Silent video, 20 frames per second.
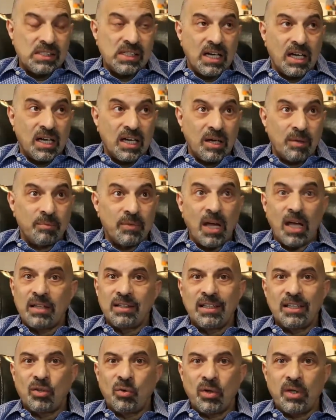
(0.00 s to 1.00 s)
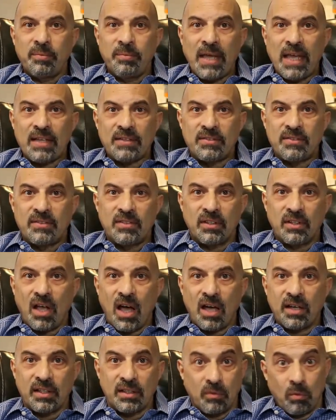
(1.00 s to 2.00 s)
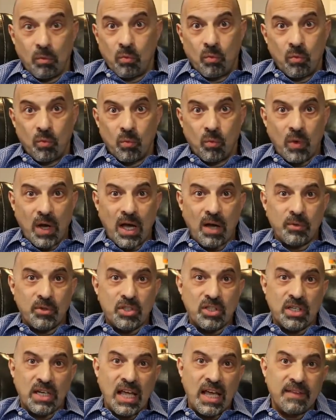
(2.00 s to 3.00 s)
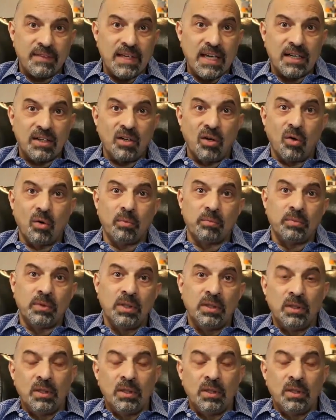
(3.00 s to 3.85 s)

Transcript: Liquid meds, Dilaudid. Wow, we should have had that at home.